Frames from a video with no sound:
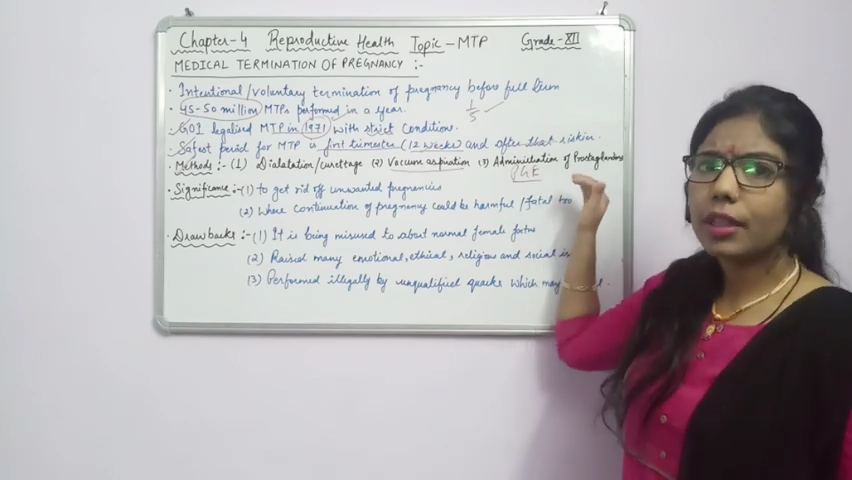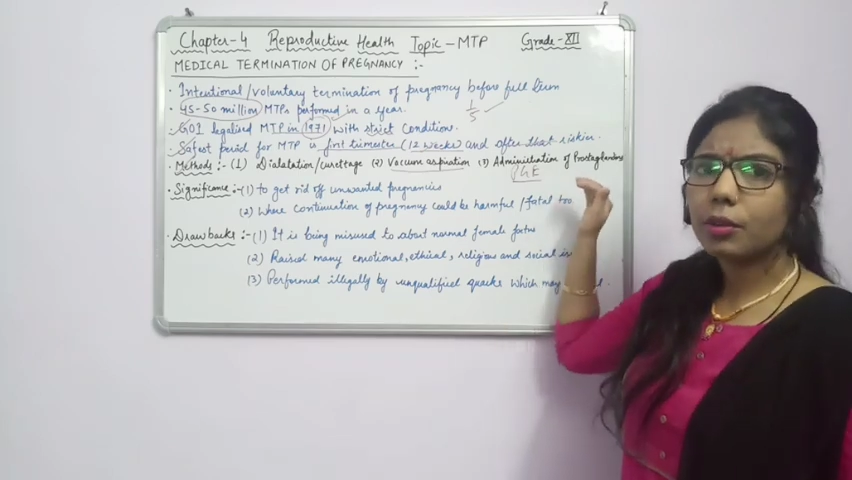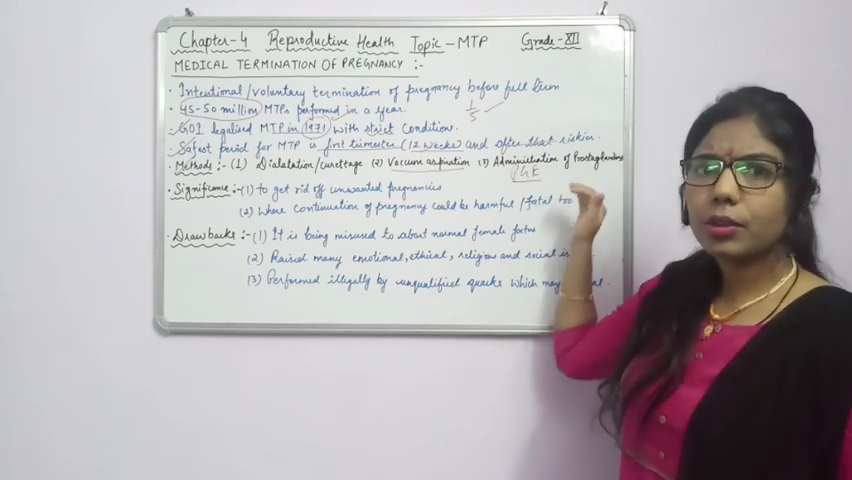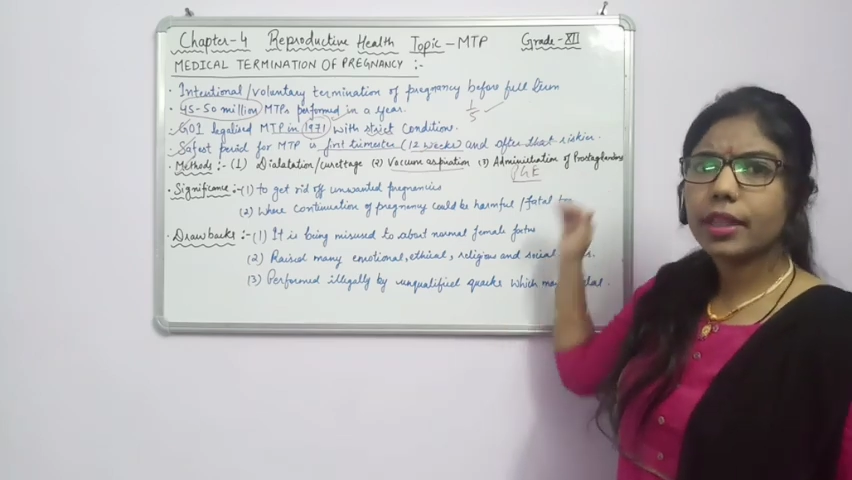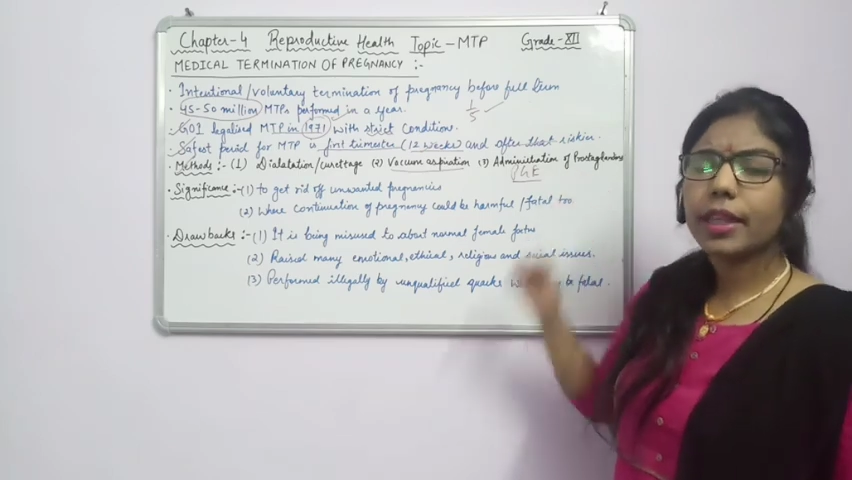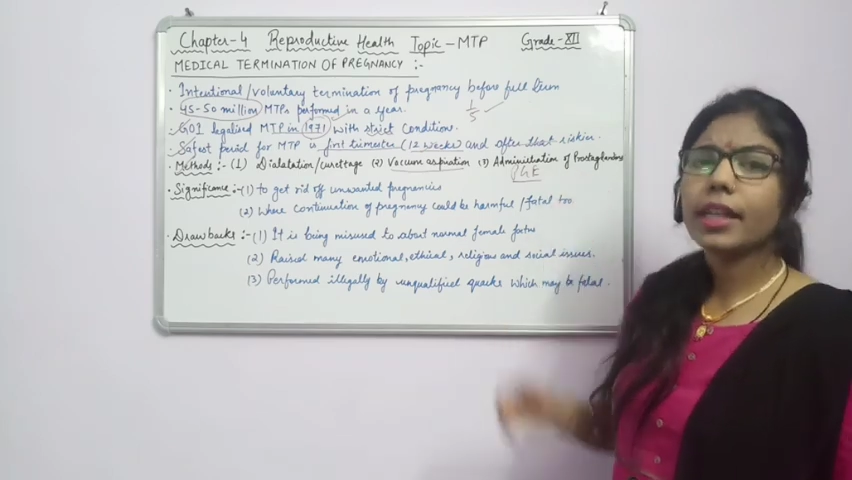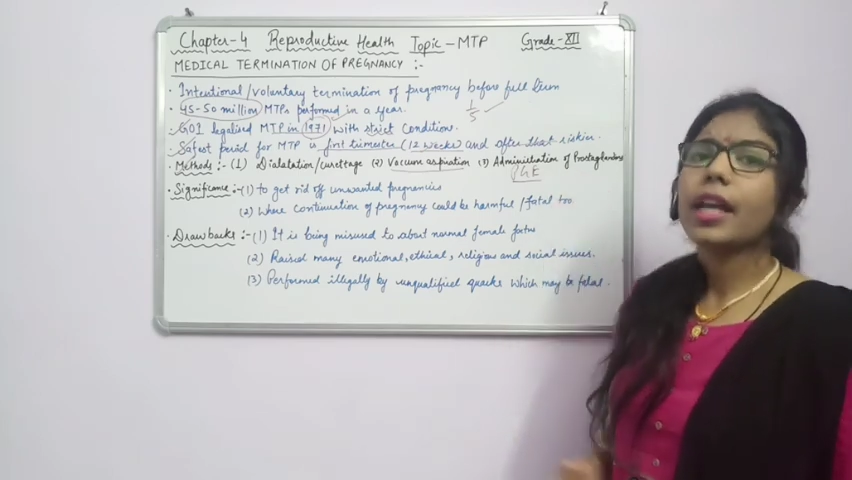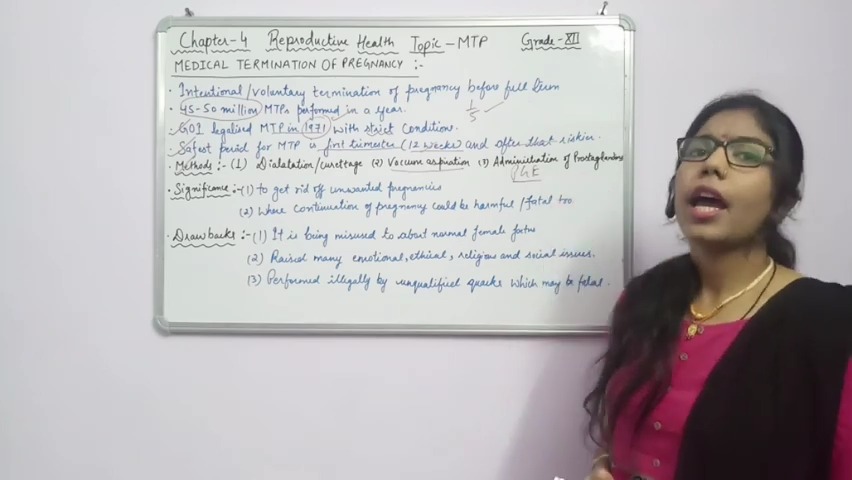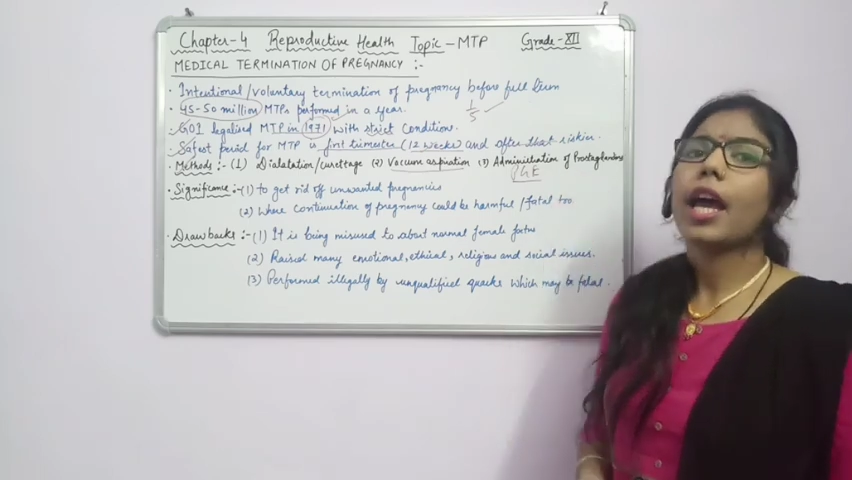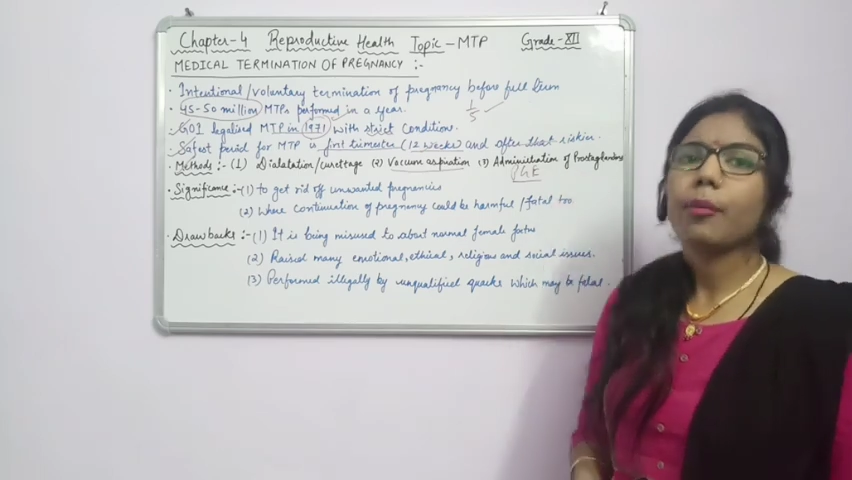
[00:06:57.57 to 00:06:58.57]
using here,
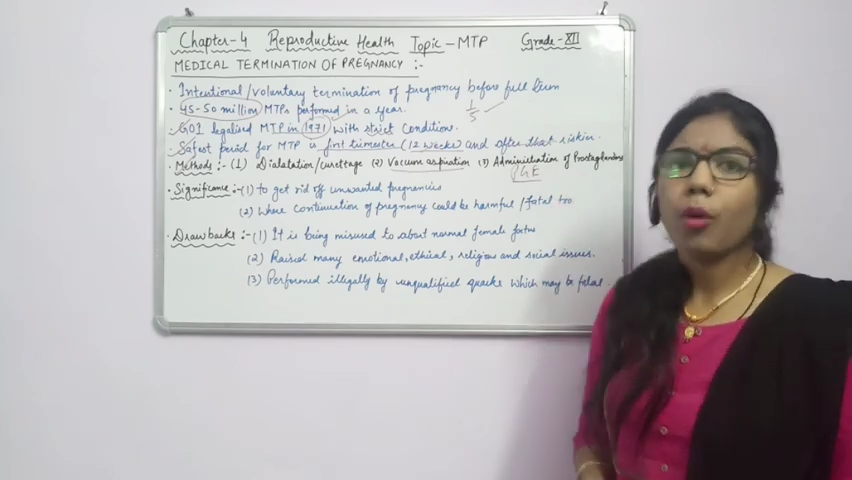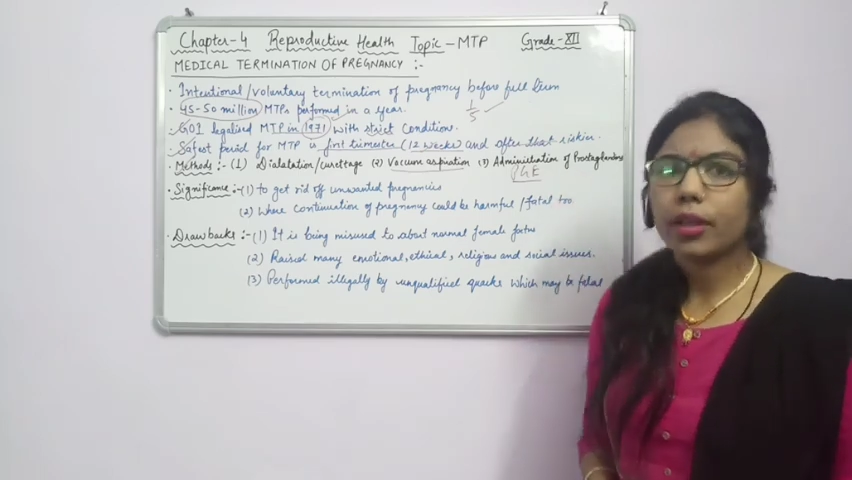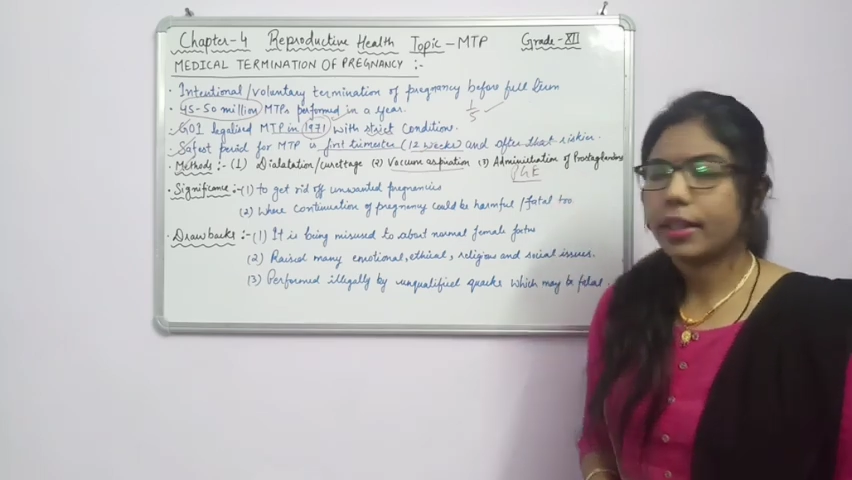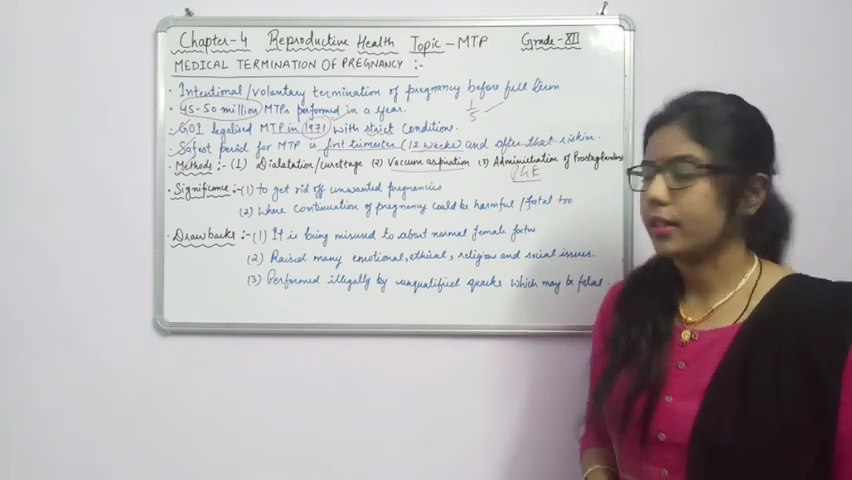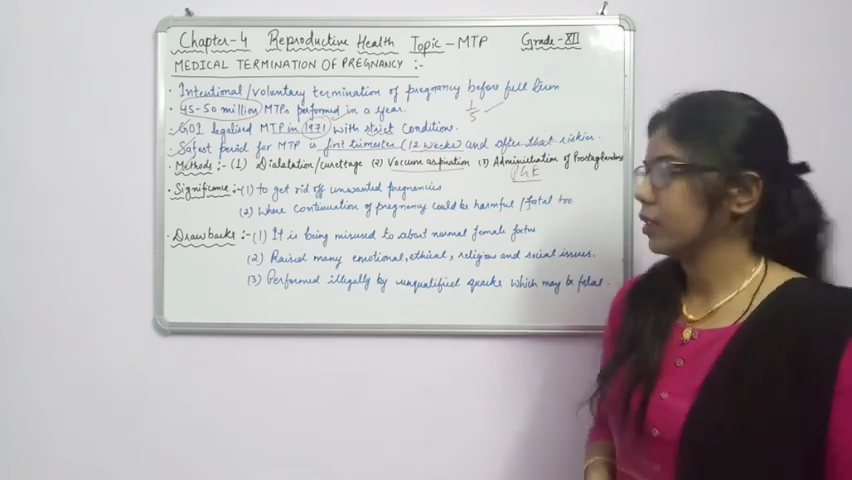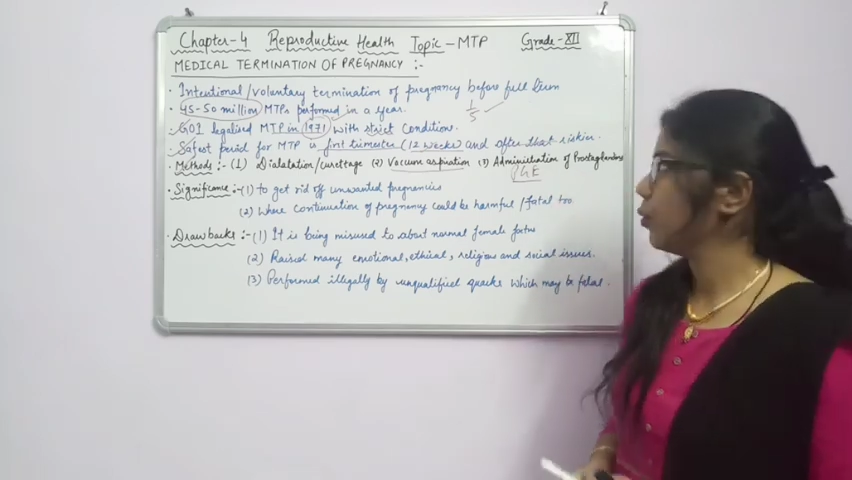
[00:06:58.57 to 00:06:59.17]
abortants.